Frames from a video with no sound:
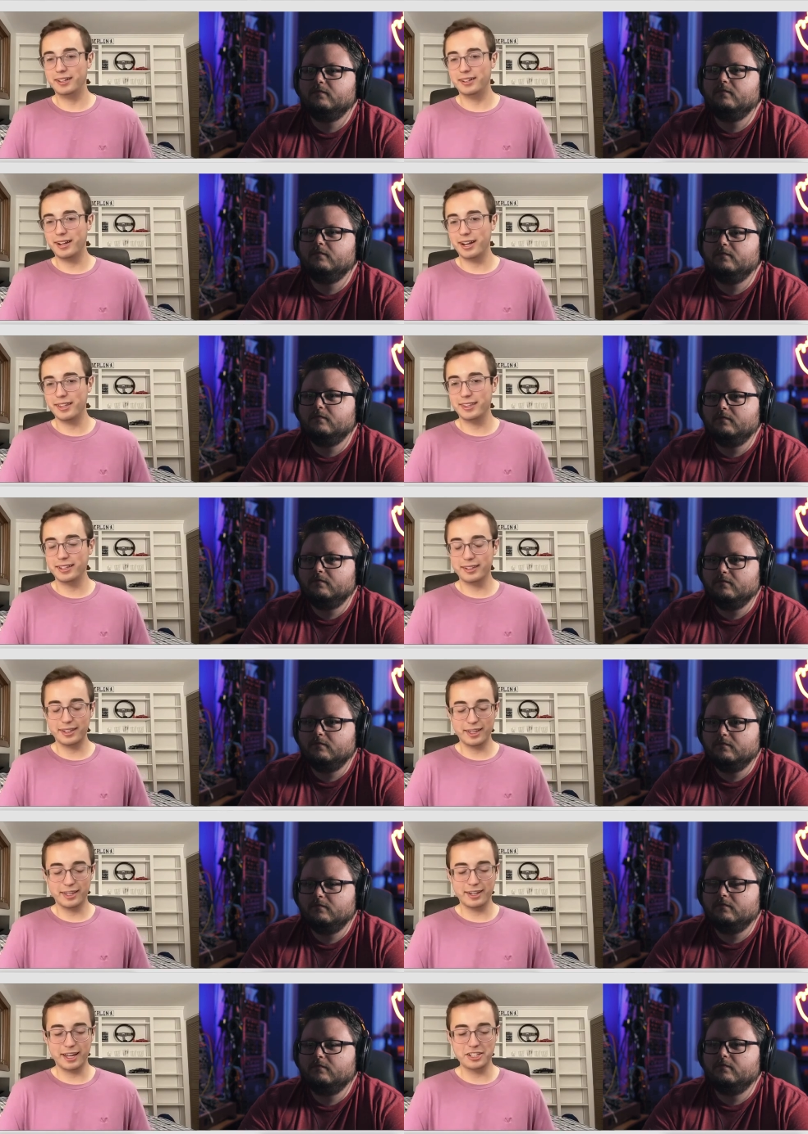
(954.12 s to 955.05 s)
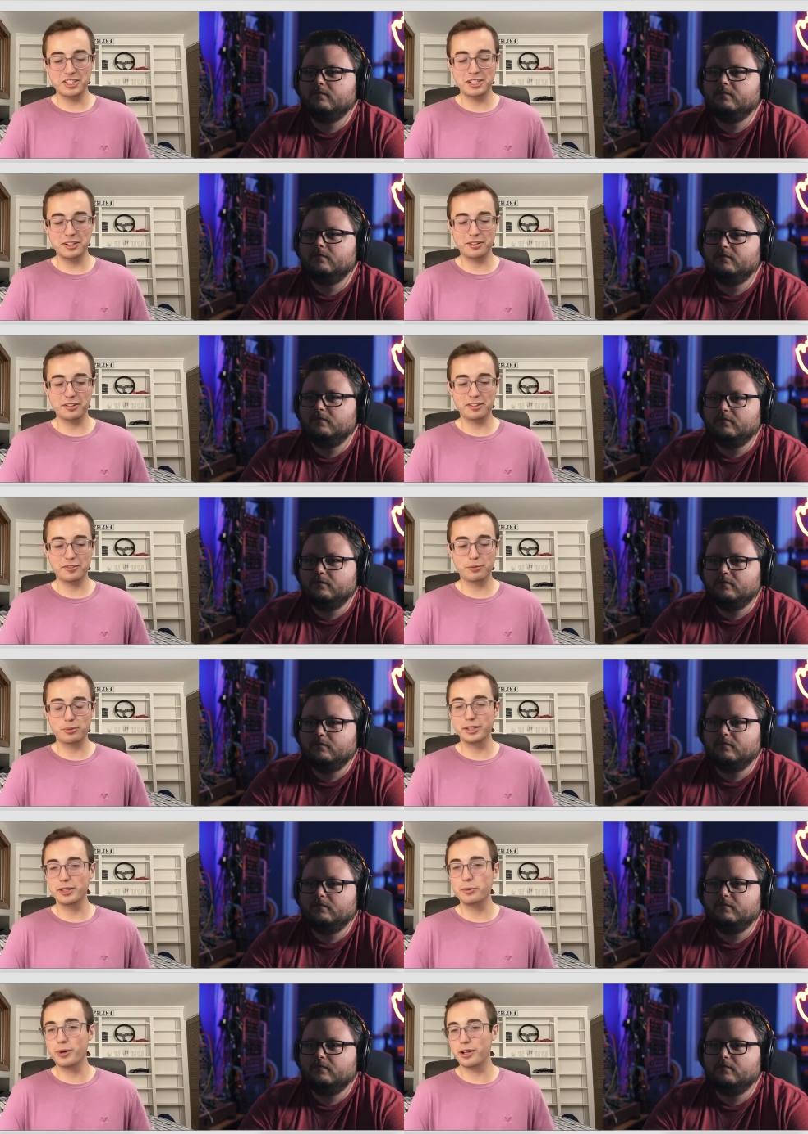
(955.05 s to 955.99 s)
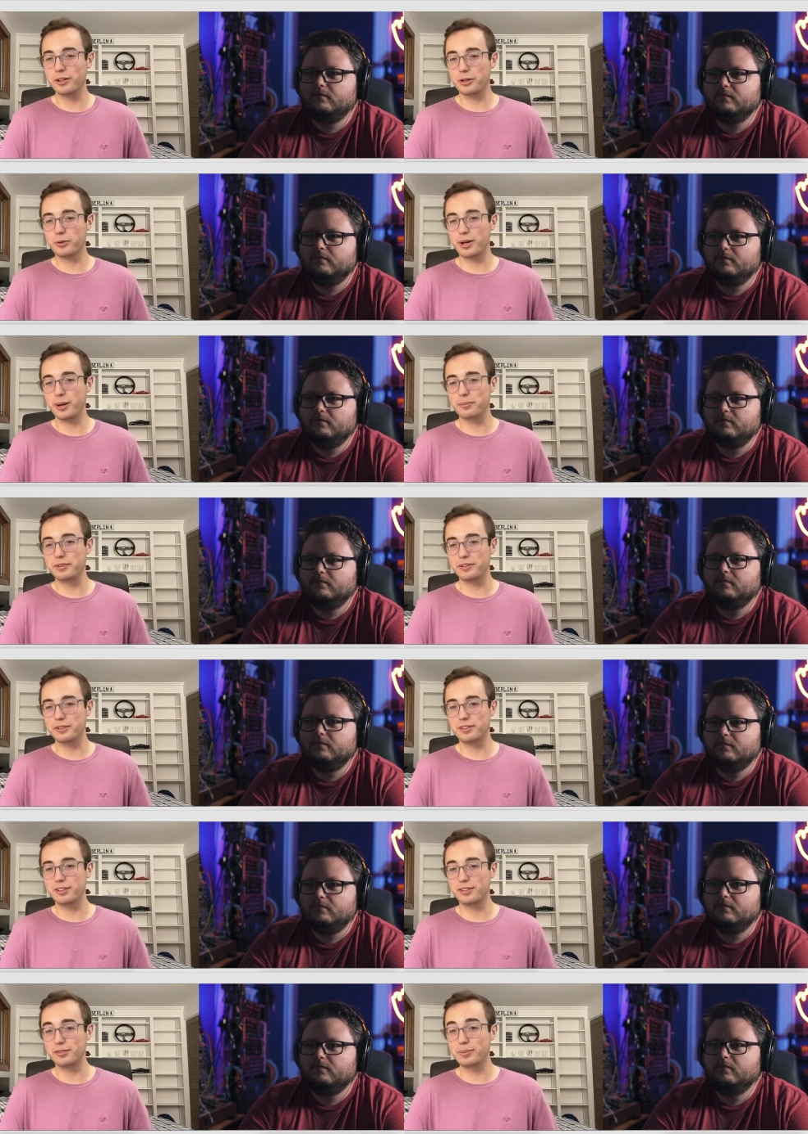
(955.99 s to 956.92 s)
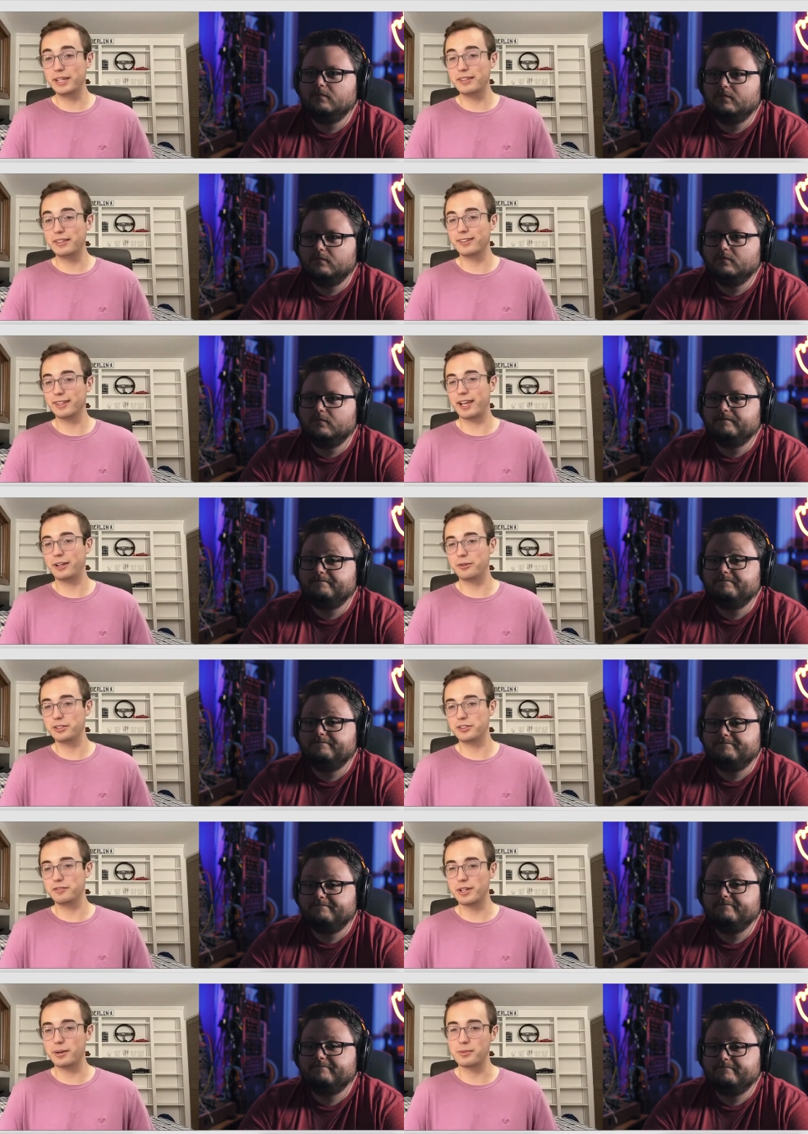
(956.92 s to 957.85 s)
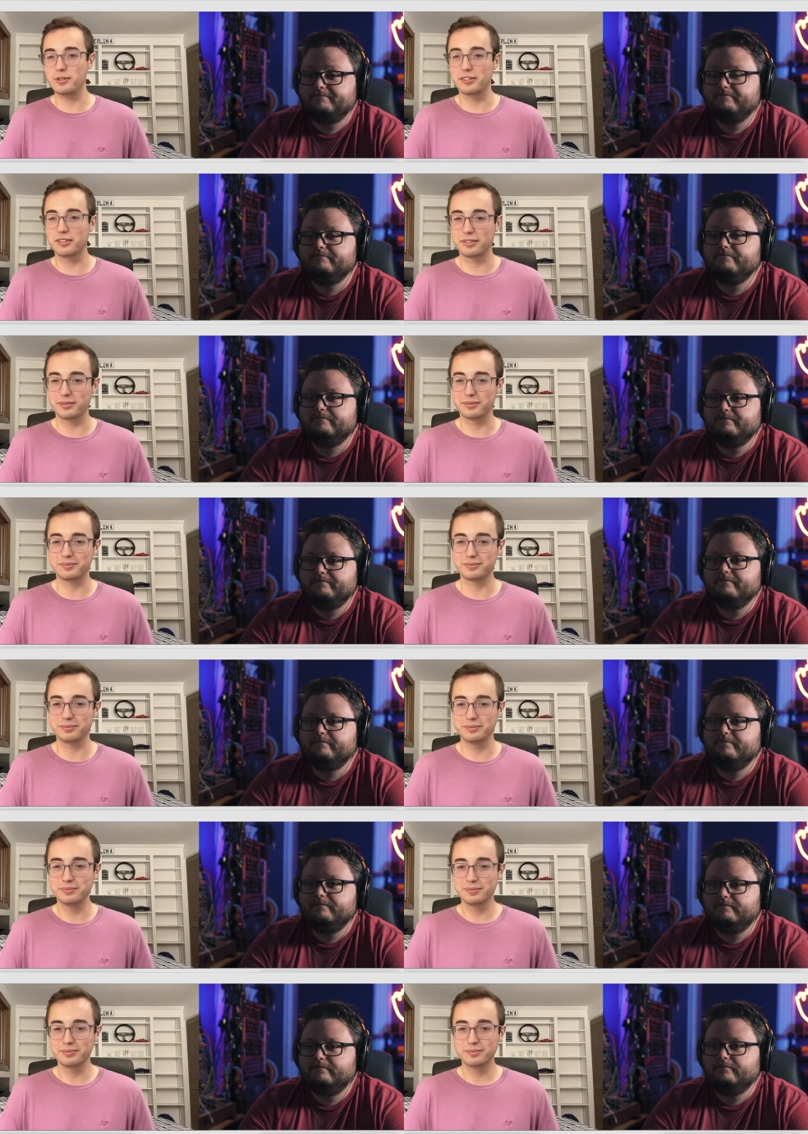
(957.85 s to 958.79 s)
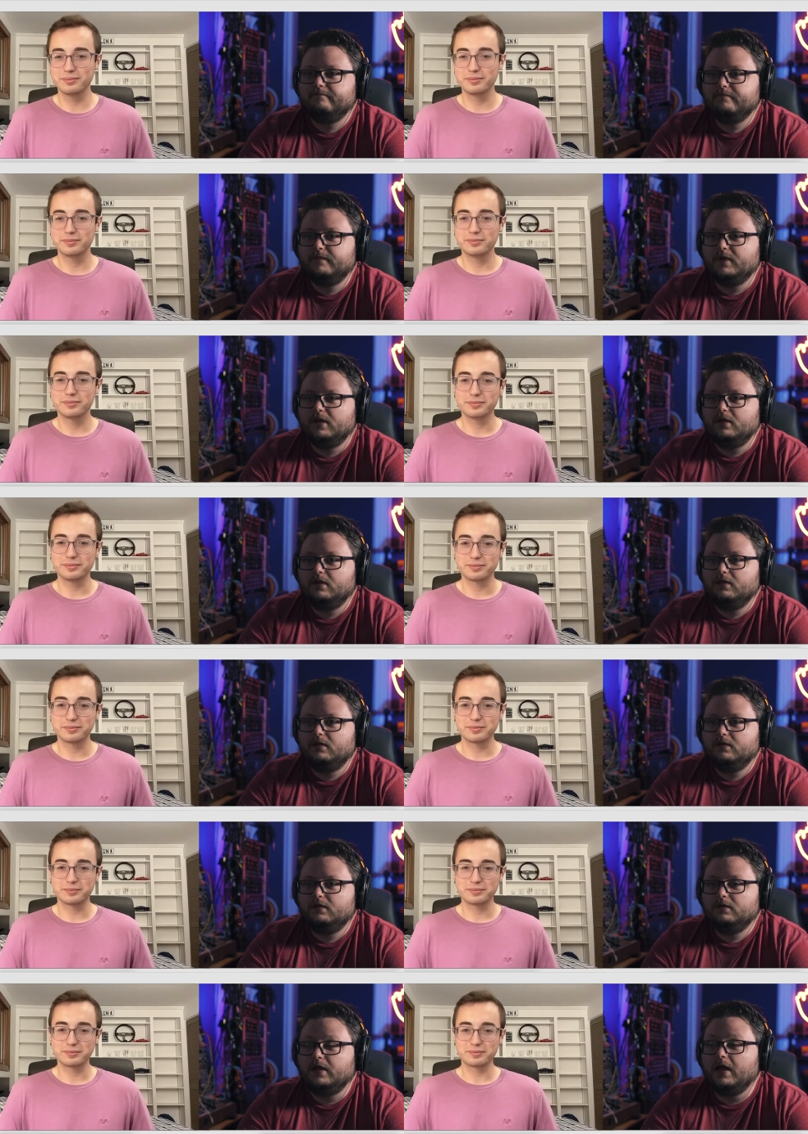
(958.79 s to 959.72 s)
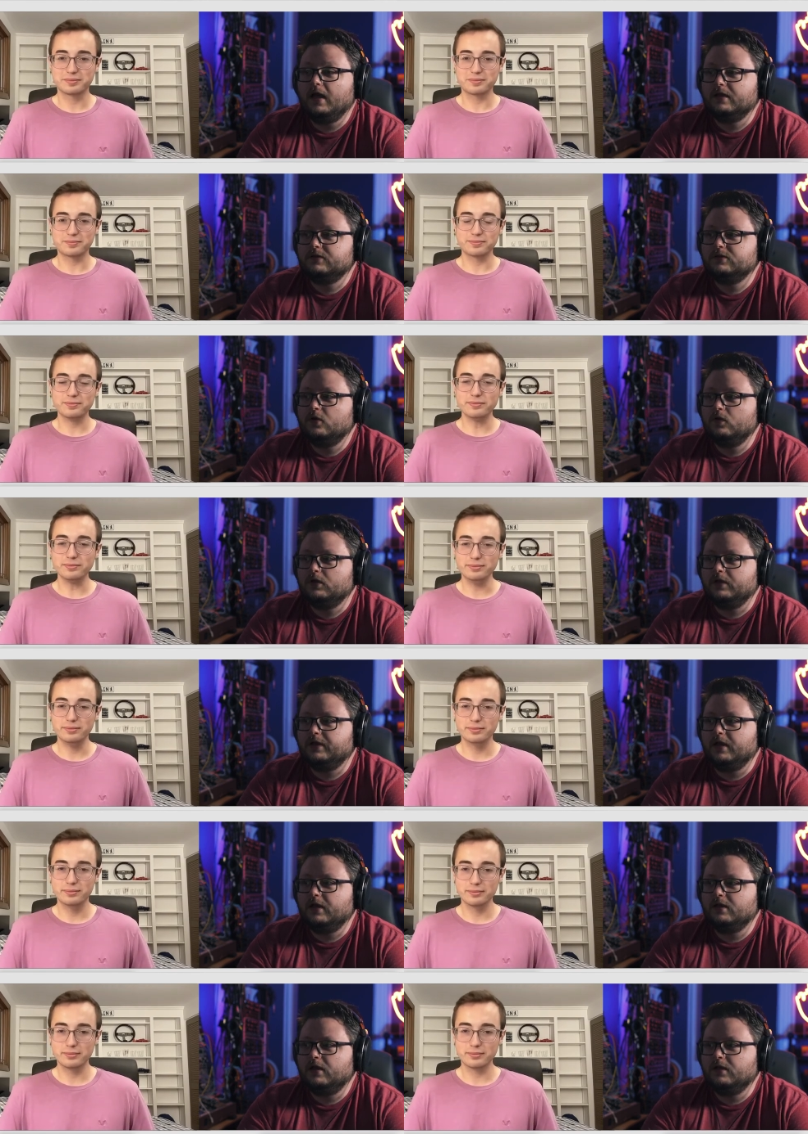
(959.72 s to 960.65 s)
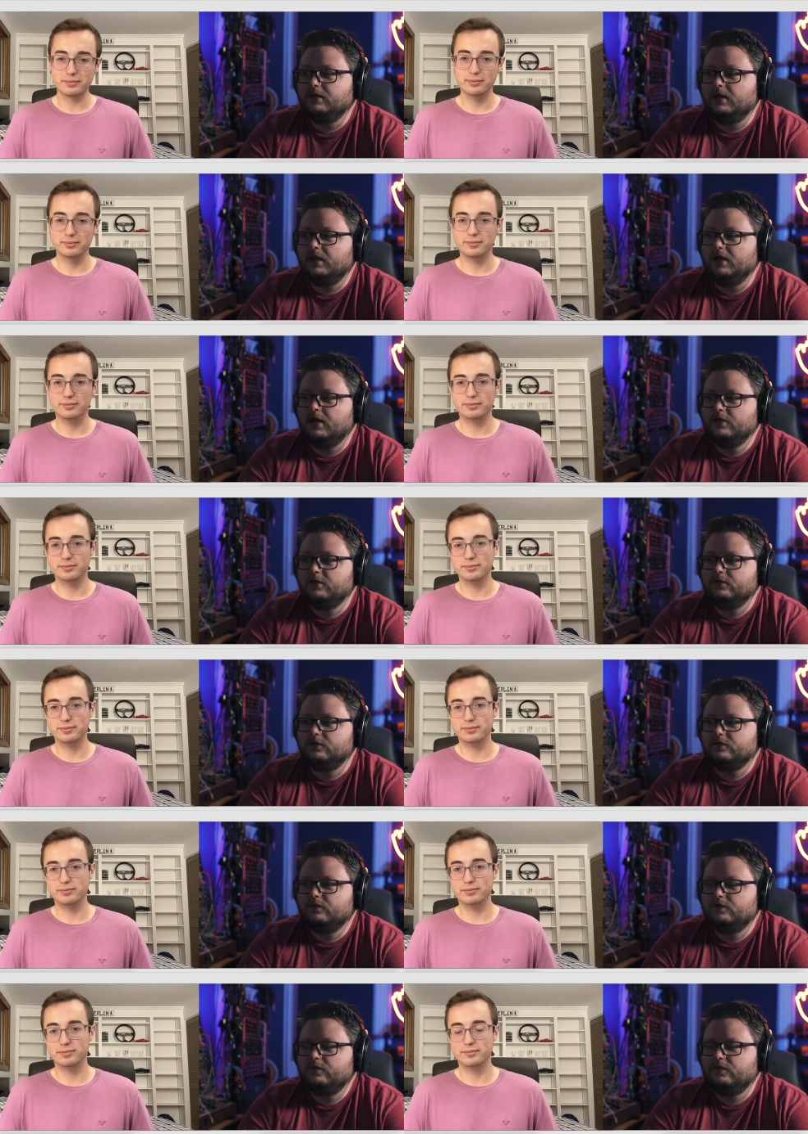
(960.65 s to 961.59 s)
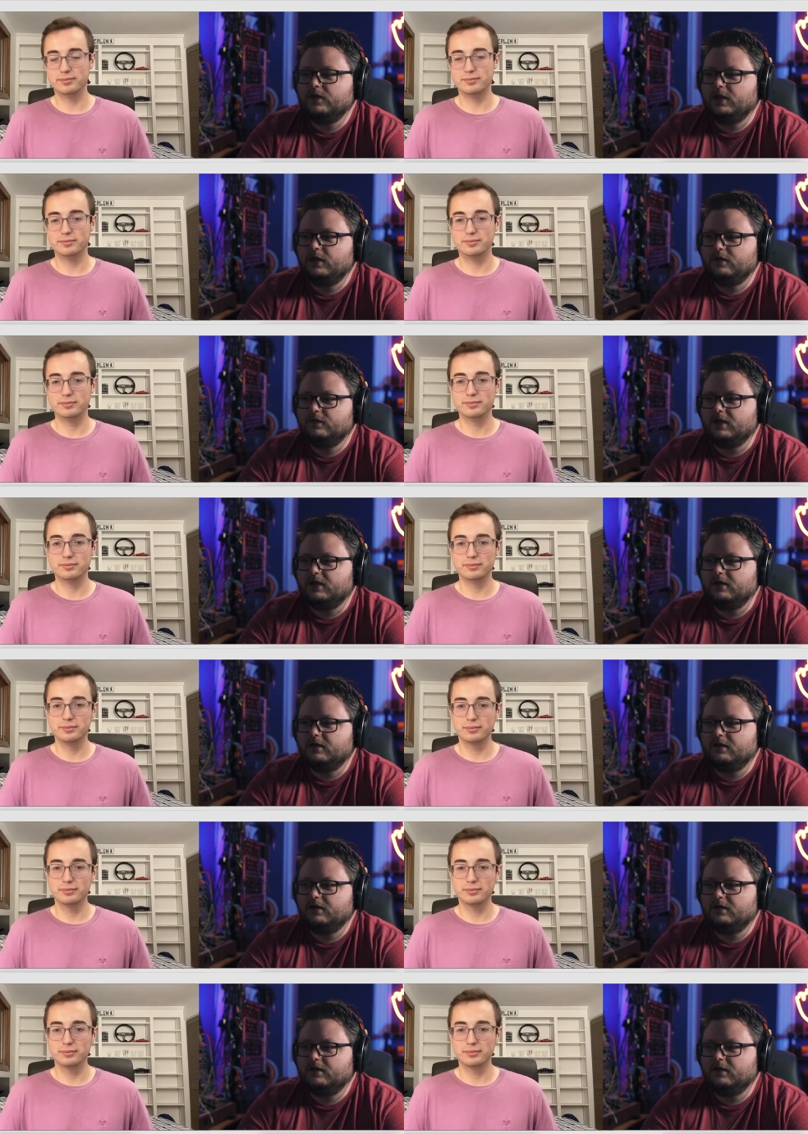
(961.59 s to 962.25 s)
Speaker 1: And I think an engineer is really well equipped to speak the language of numbers.
Speaker 2: Yeah, totally. And, and another thing that